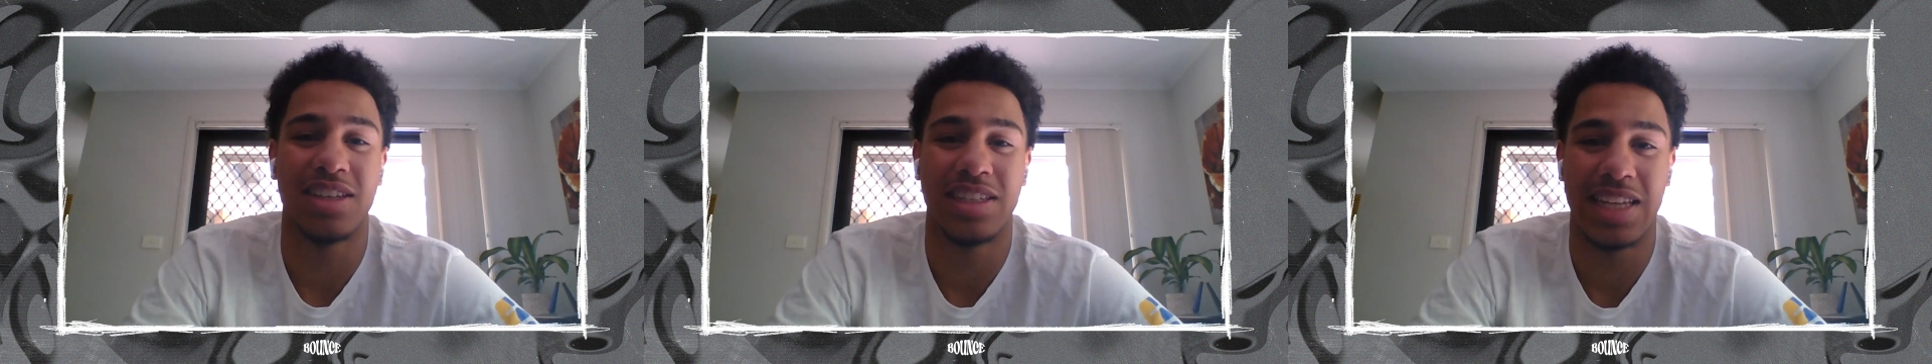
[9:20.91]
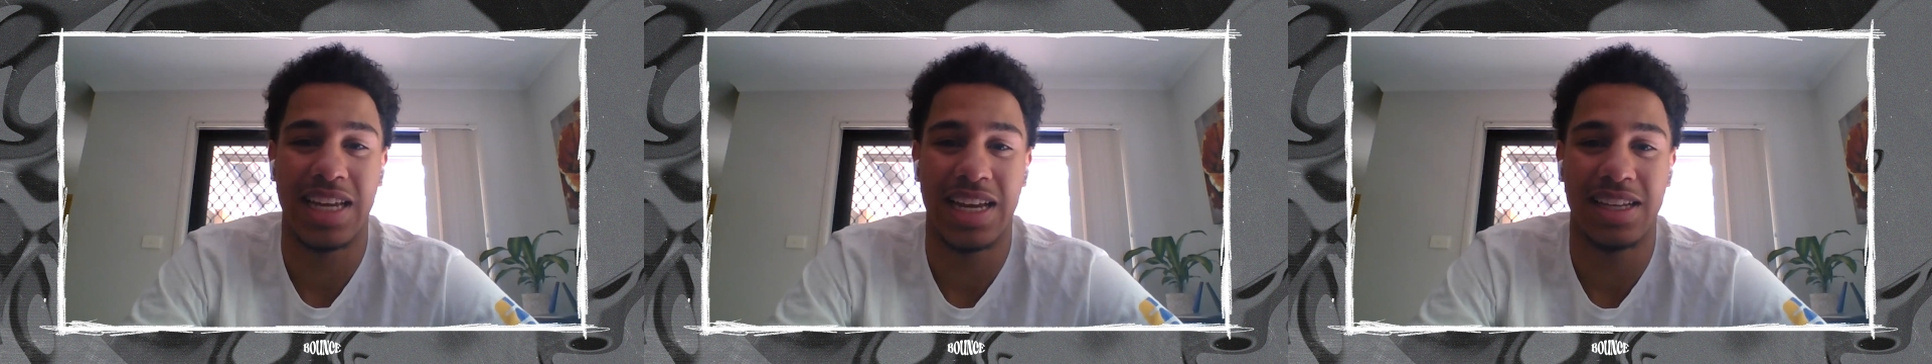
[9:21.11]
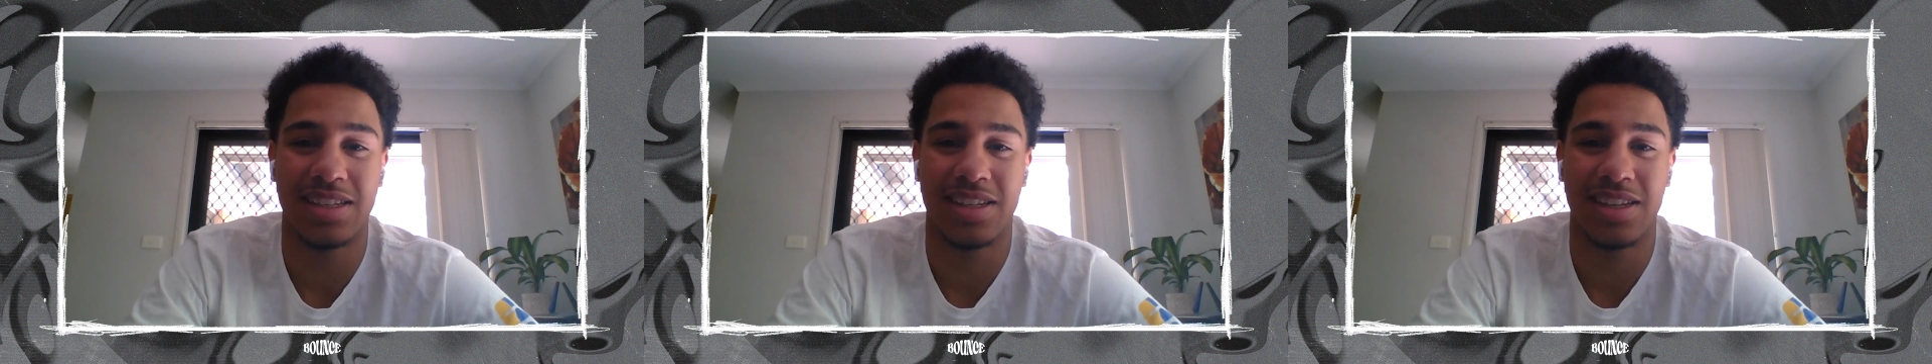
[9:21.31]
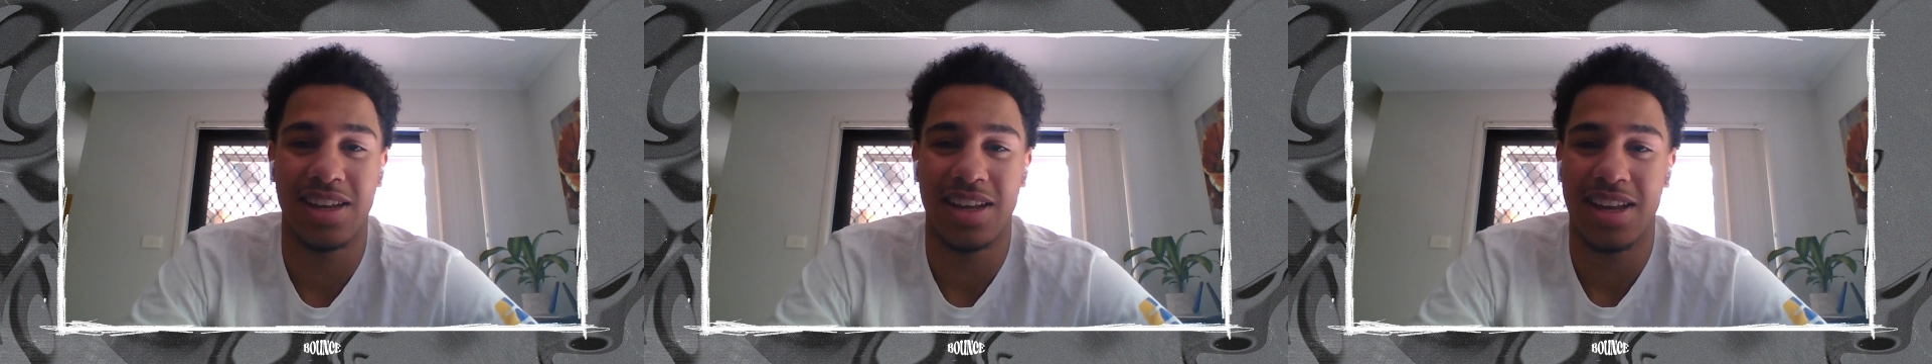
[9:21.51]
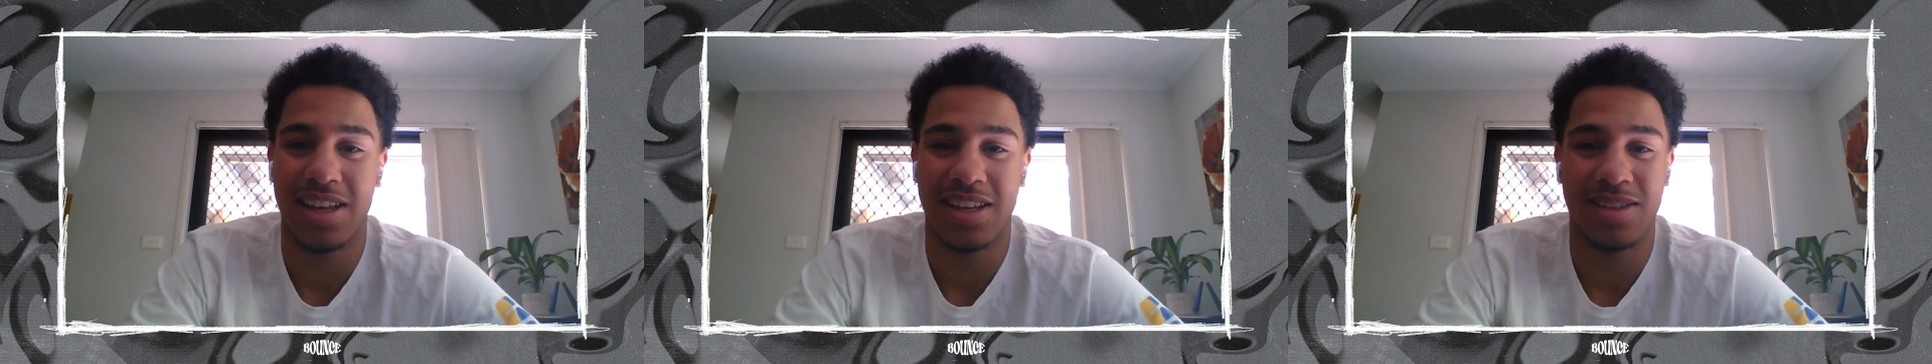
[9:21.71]
seats,
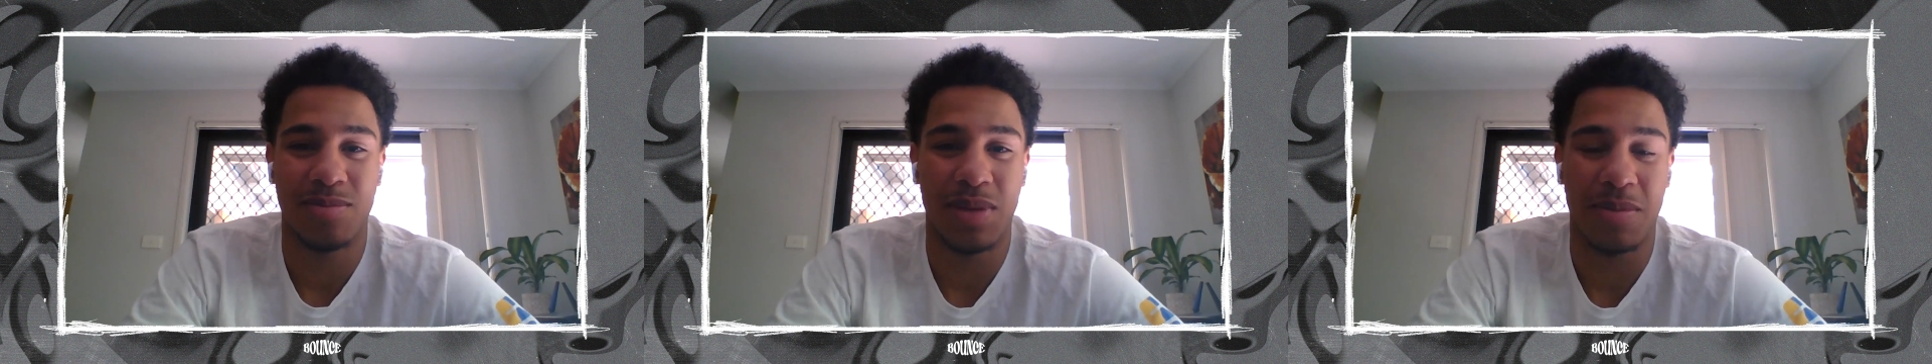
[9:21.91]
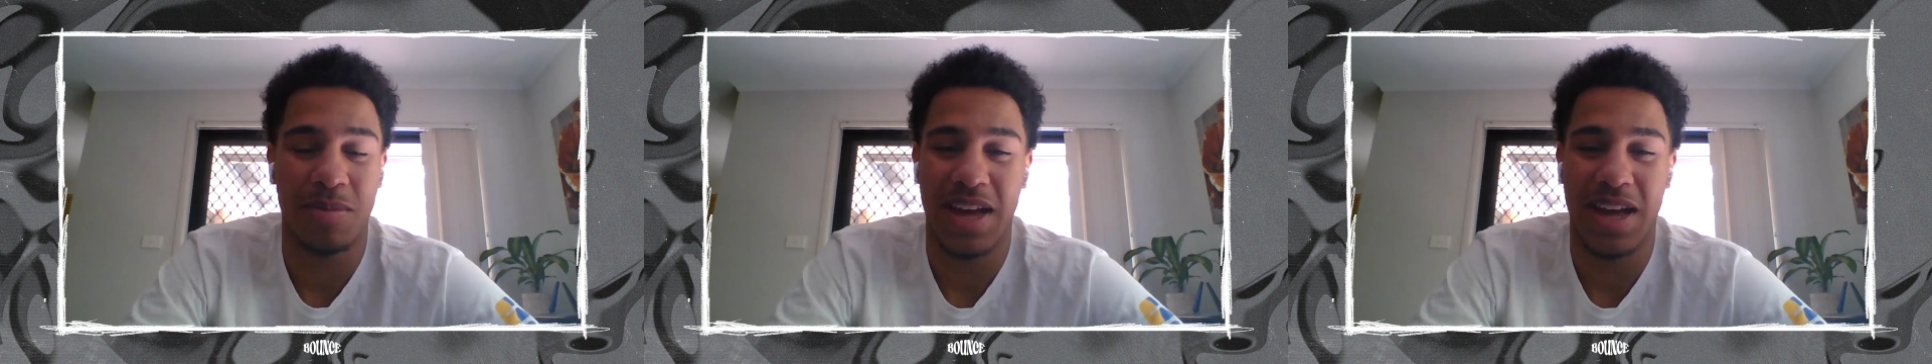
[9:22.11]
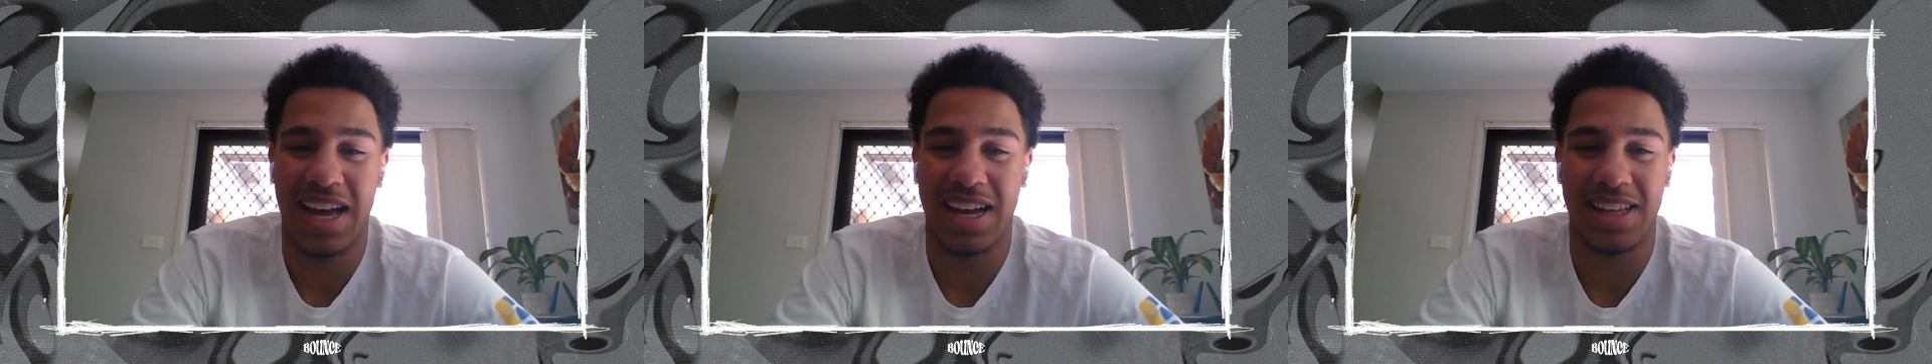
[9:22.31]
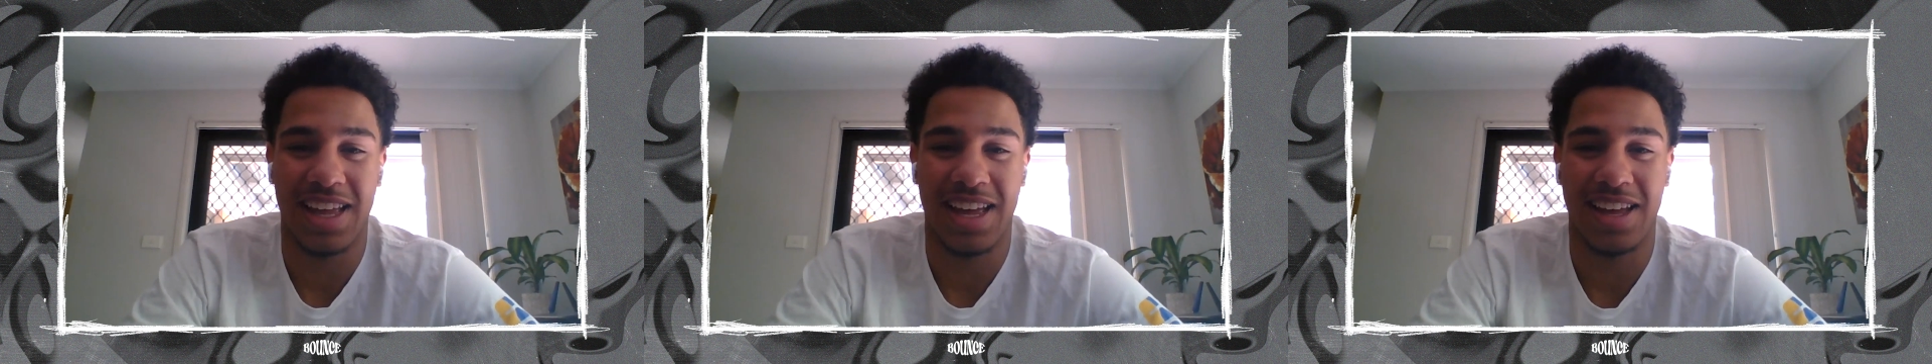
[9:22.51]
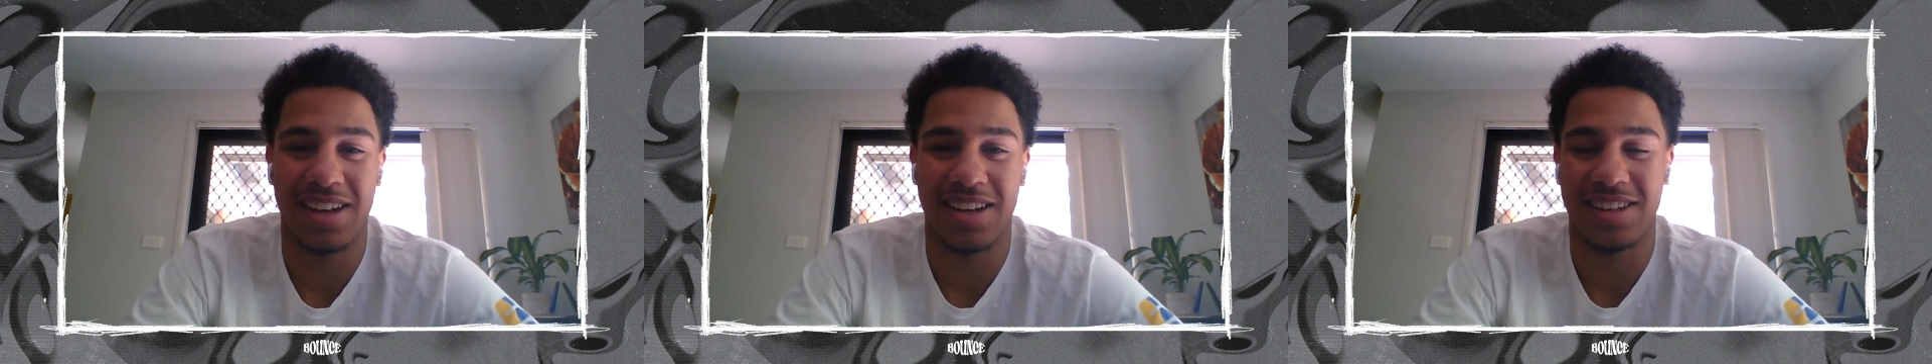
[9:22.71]
it's be packed
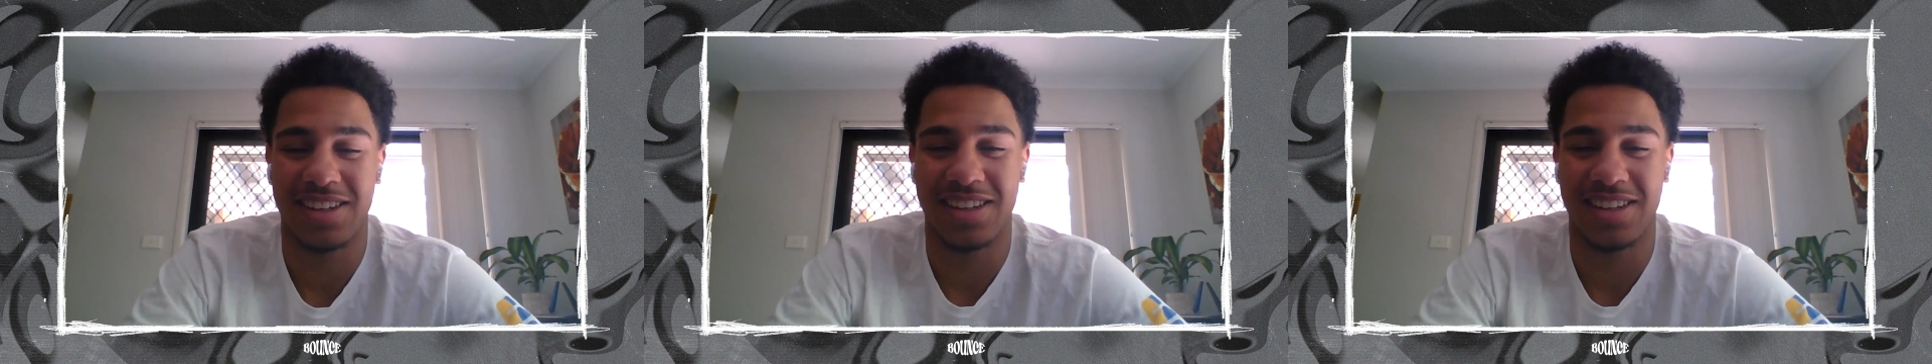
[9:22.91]
out.